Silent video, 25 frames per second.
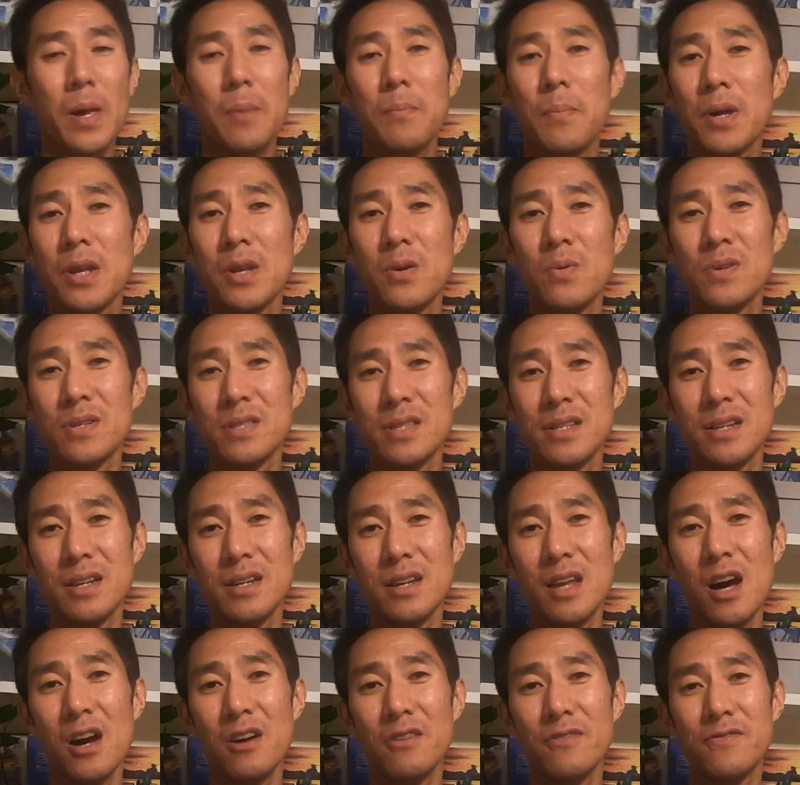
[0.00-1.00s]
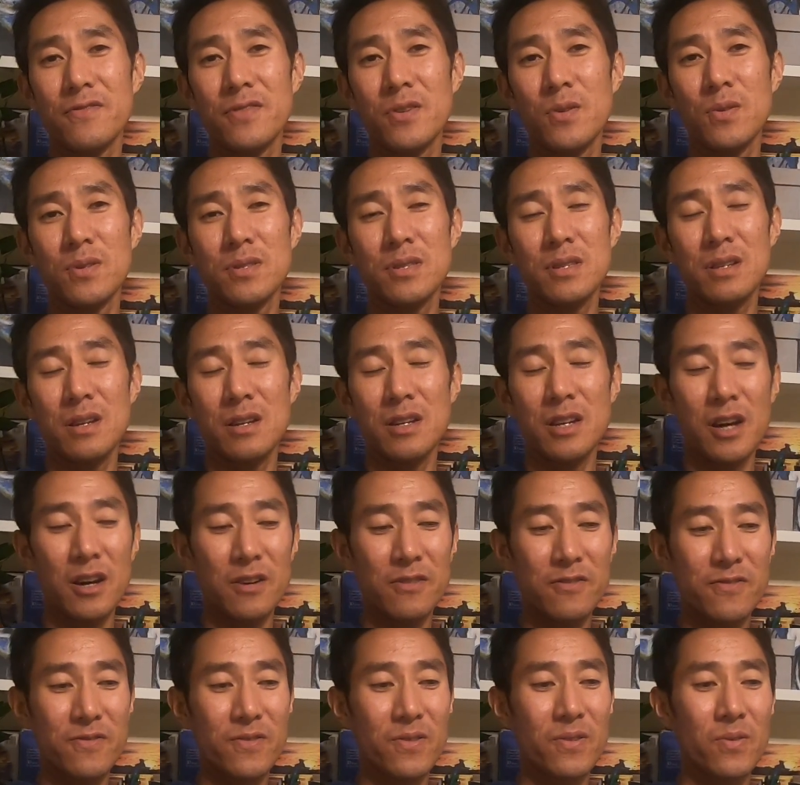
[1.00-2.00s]
But it wasn't enough. It wasn't
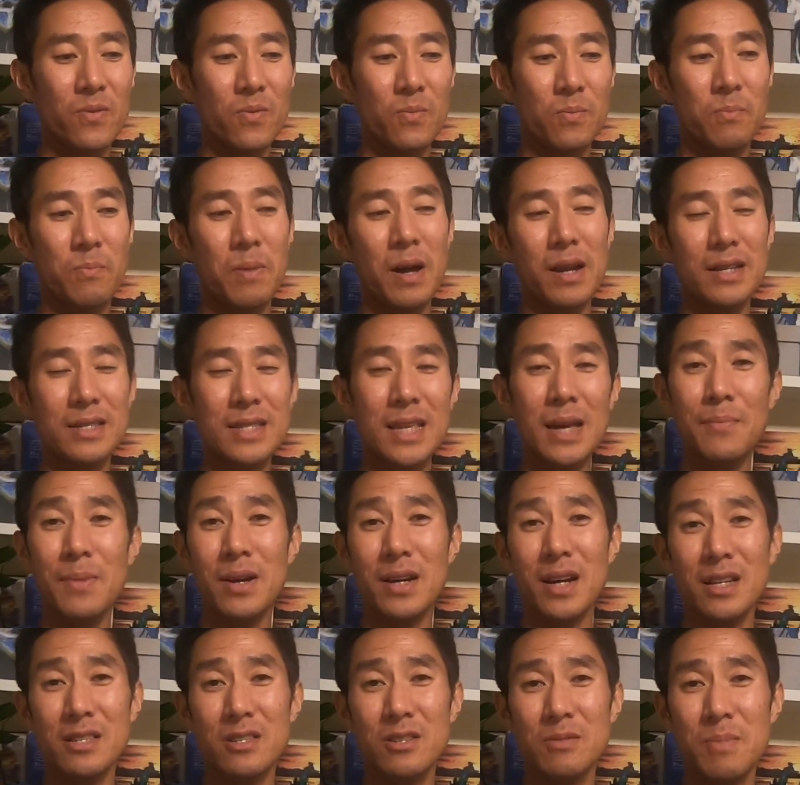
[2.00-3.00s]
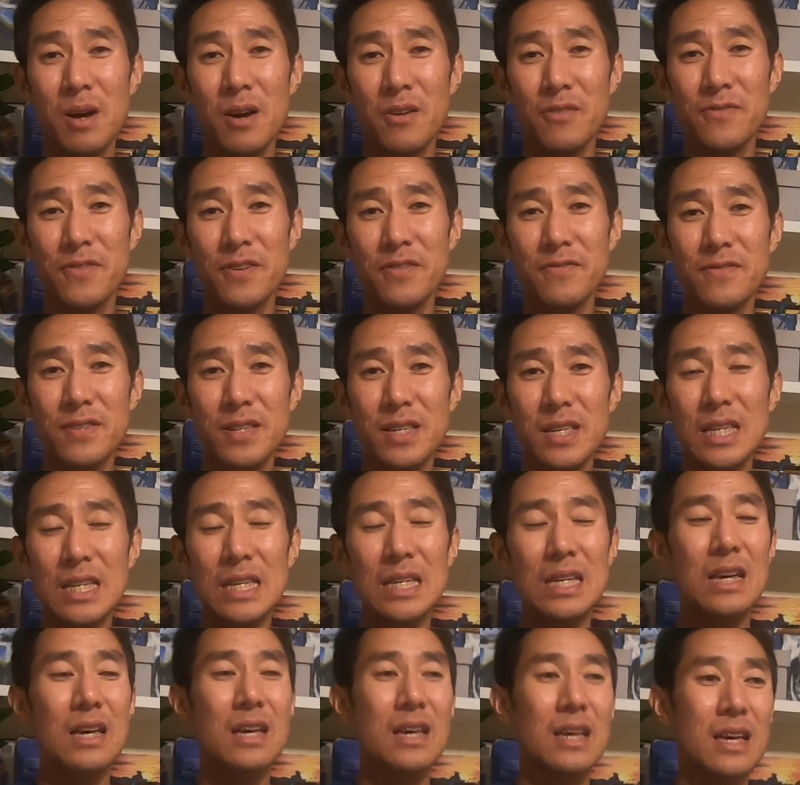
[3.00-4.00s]
enough by the time I got to mile
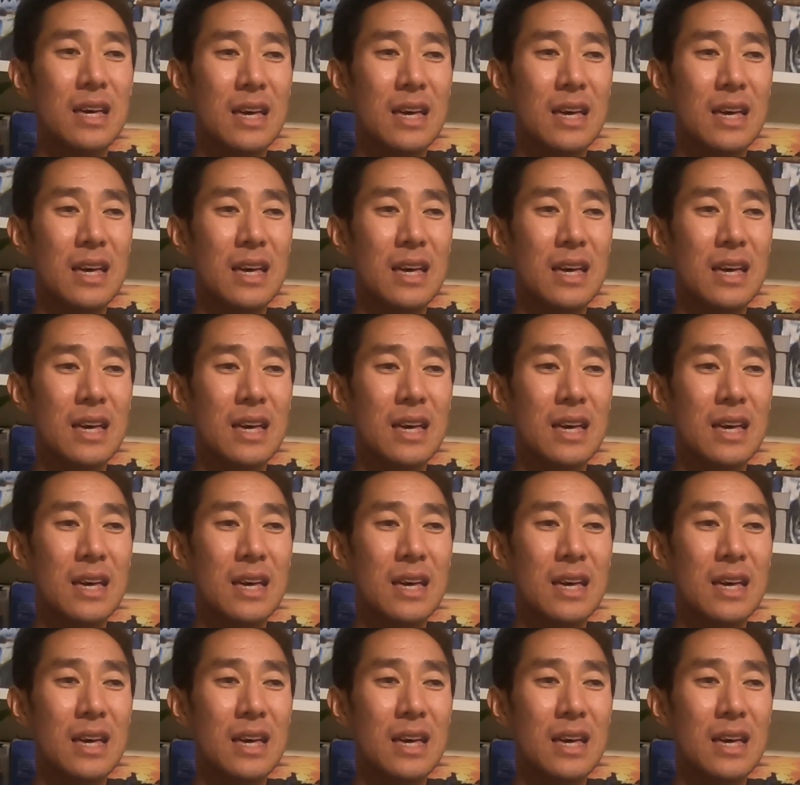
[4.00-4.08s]
50.